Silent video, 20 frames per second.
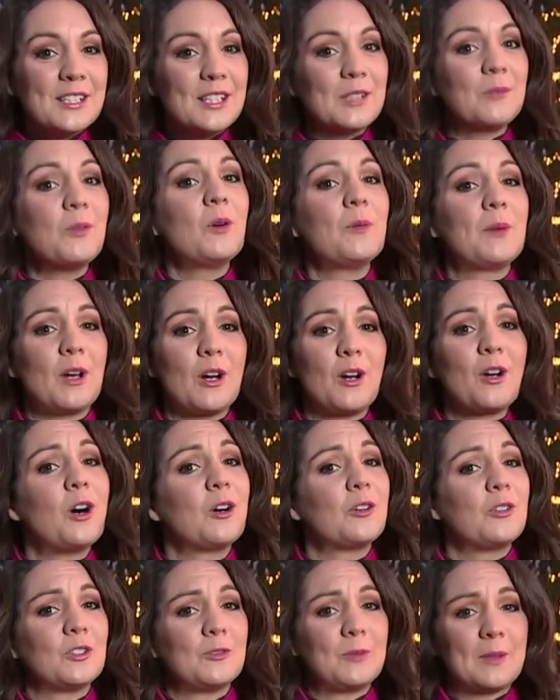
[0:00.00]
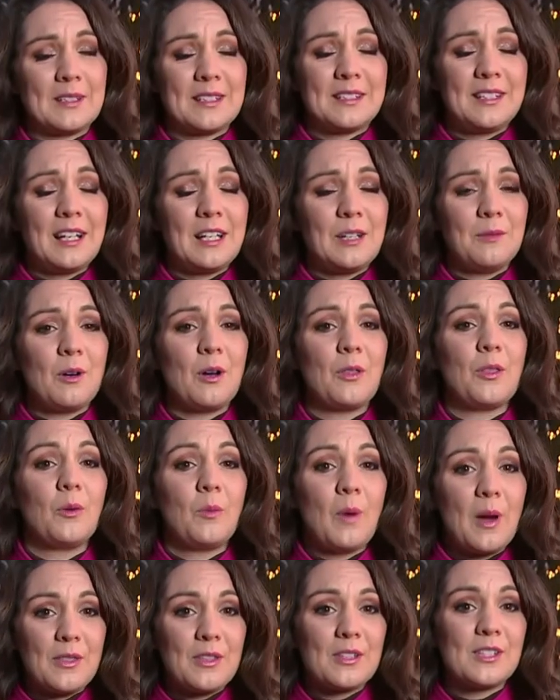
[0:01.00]
is warming our cockles because I tell you what, the
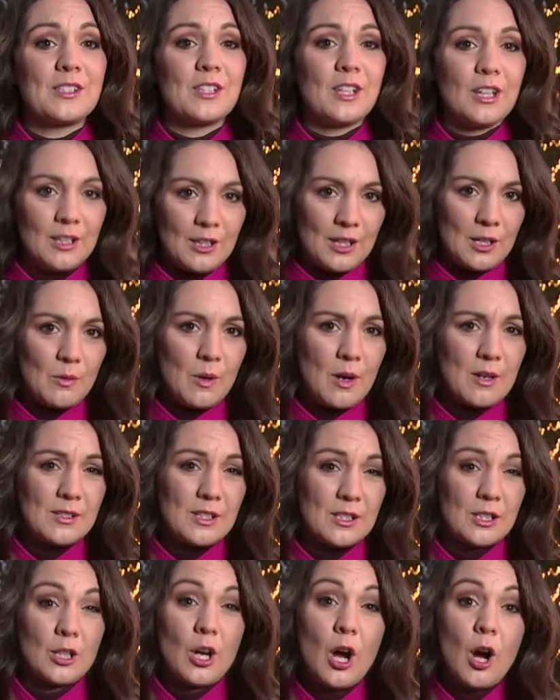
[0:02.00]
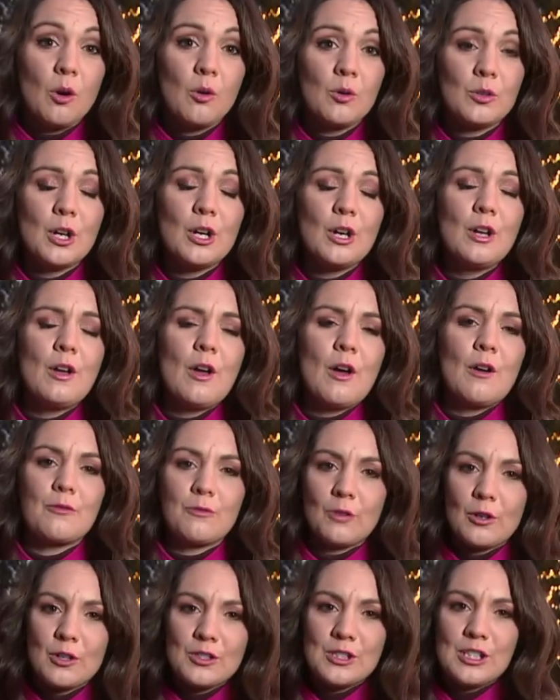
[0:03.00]
weather certainly won't. It's a cold and
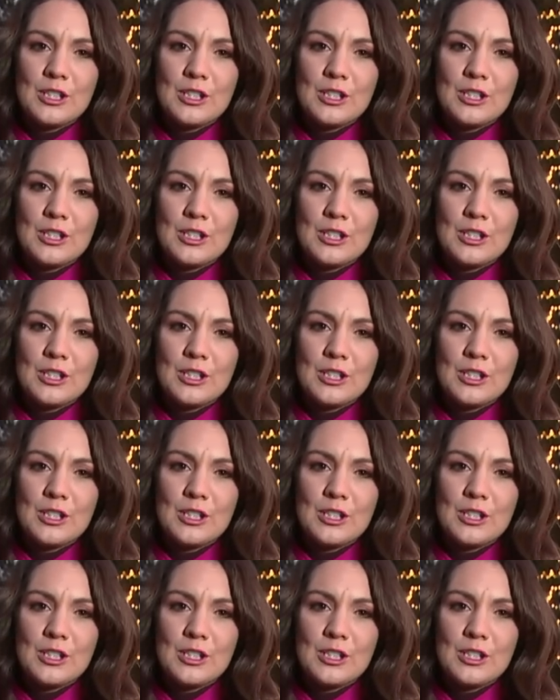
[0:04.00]
frosty